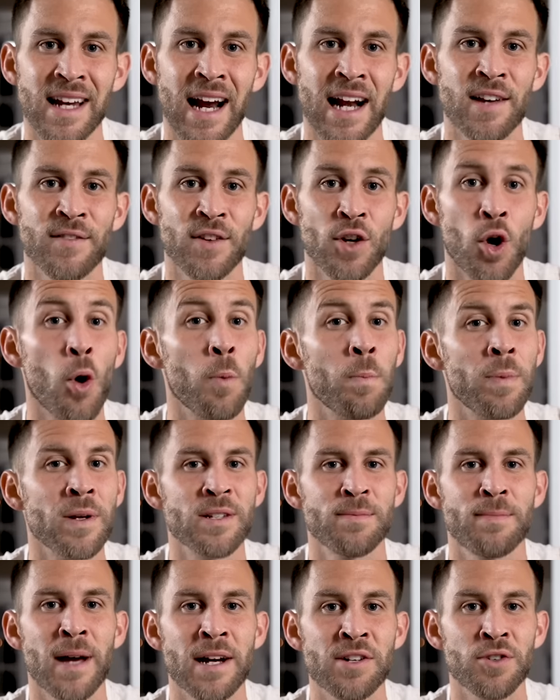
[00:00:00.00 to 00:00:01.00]
kind of an open
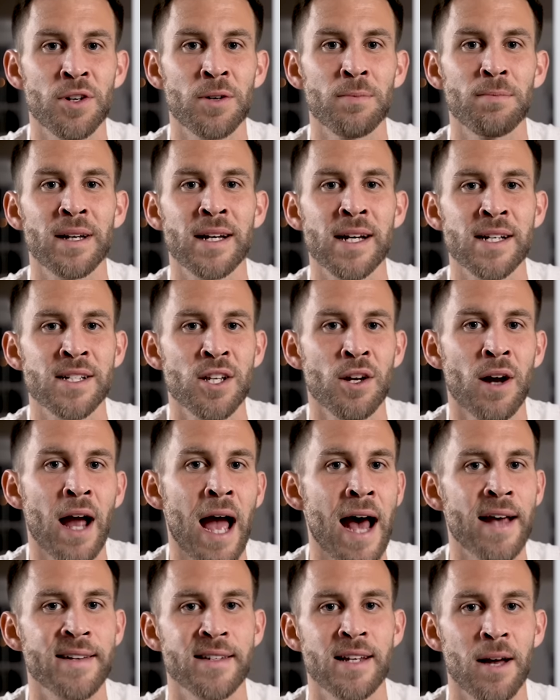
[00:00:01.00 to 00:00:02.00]
spectrum because there
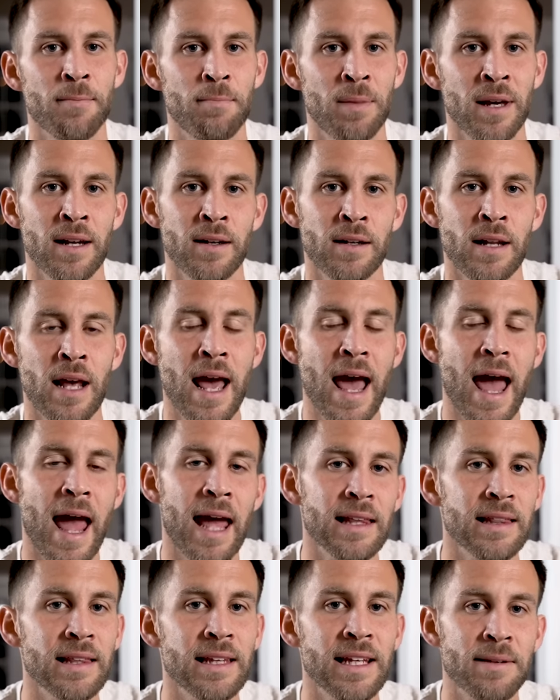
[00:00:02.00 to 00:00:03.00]
has not been
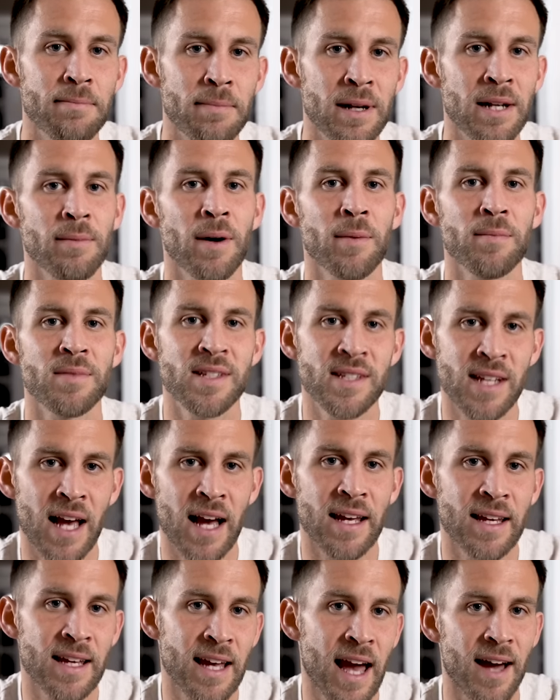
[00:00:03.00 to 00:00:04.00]
a league minimum
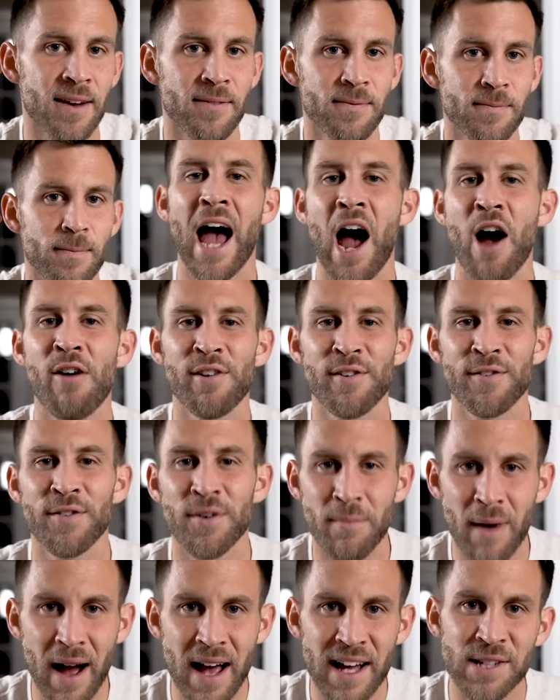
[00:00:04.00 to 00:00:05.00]
set yet. However,
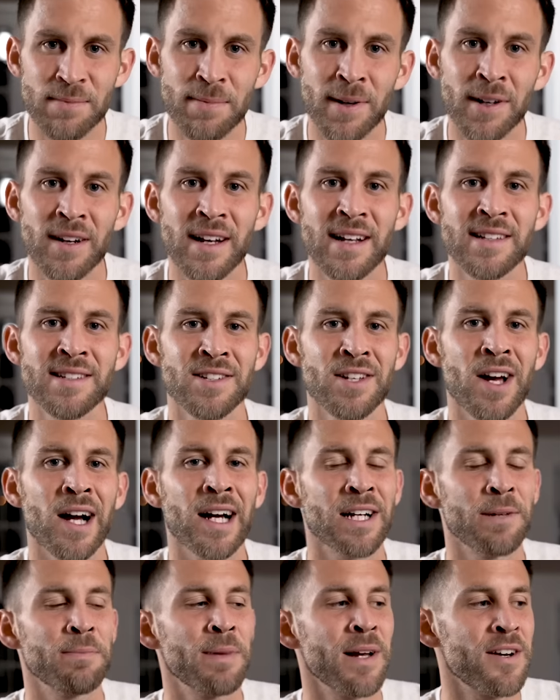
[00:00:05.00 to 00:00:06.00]
from my experience and
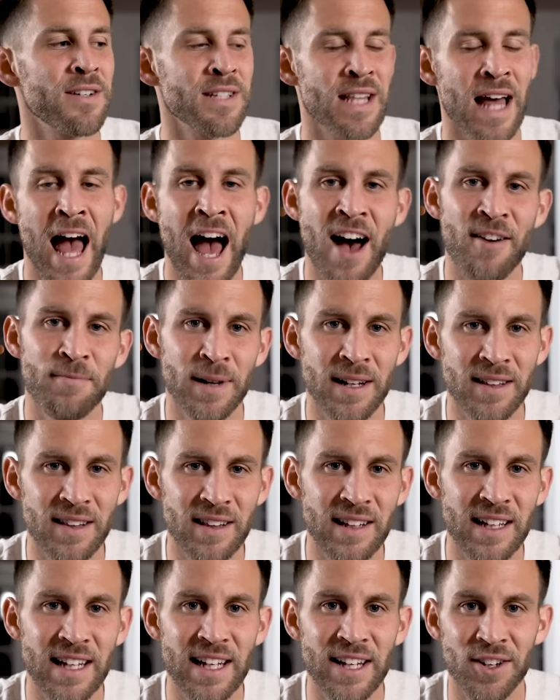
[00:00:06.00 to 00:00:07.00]
talking to players that have been in the
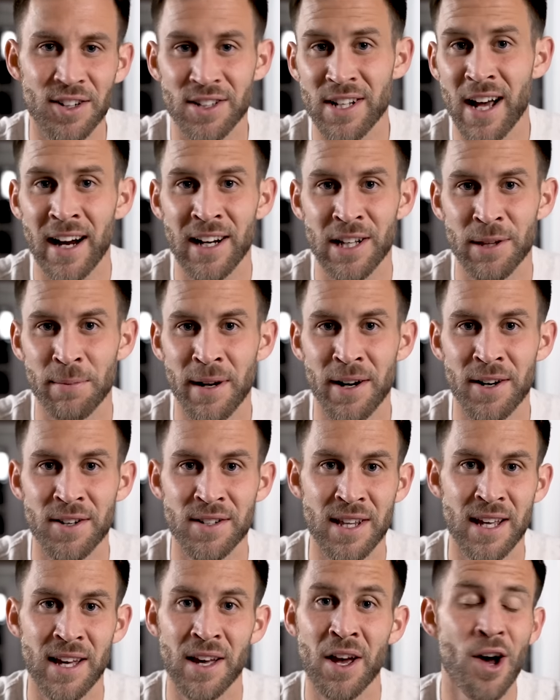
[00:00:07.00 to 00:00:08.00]
league or talking to
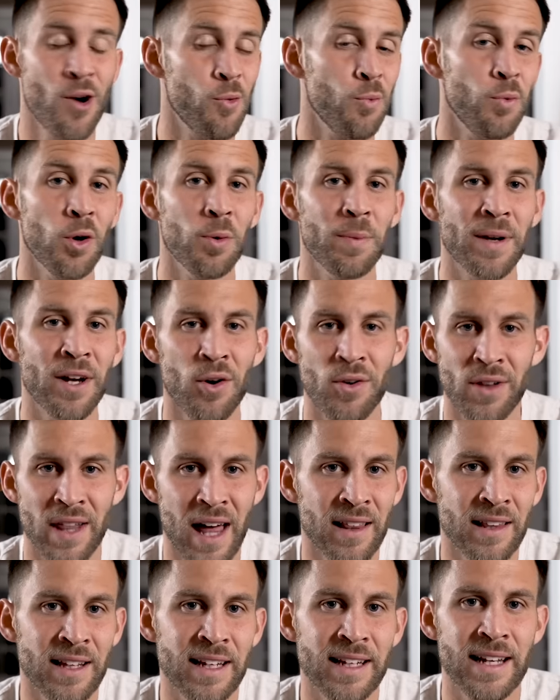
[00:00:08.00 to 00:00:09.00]
players that will be going to
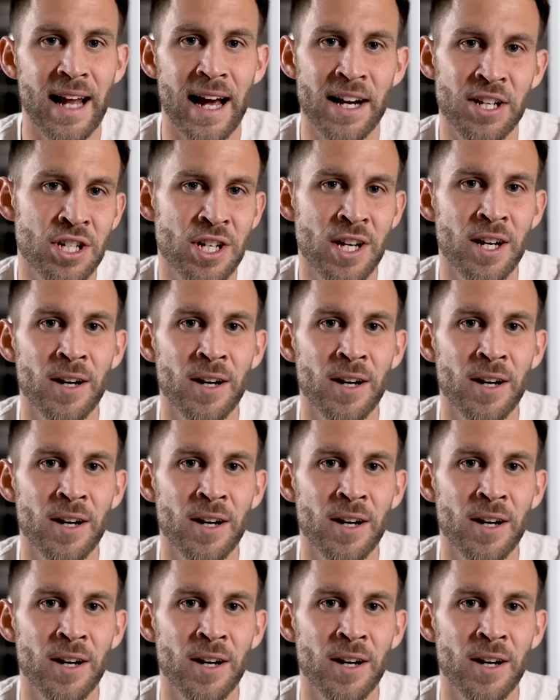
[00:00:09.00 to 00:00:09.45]
that league next